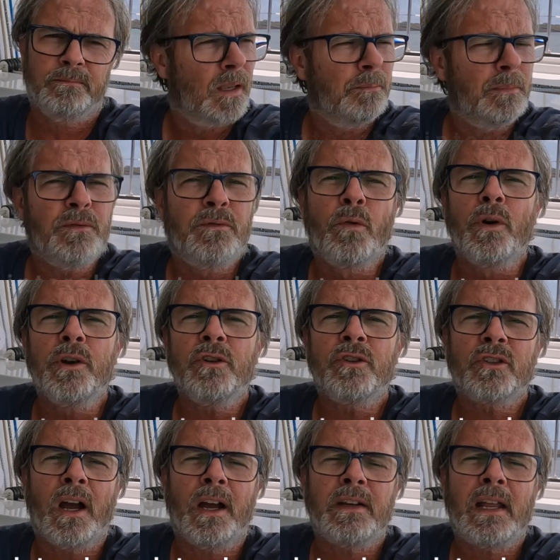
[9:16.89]
Before you
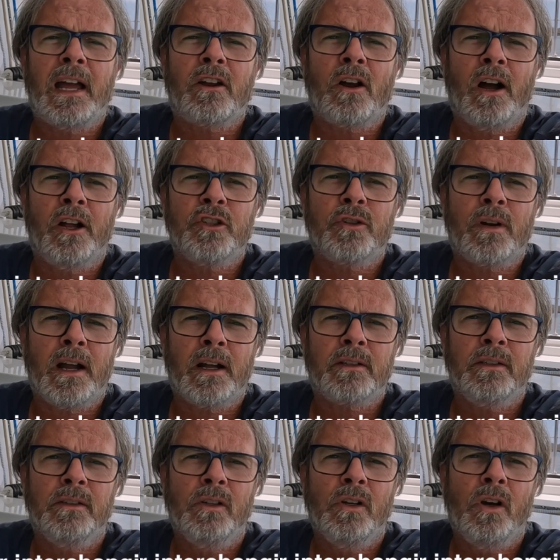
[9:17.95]
sign that contract,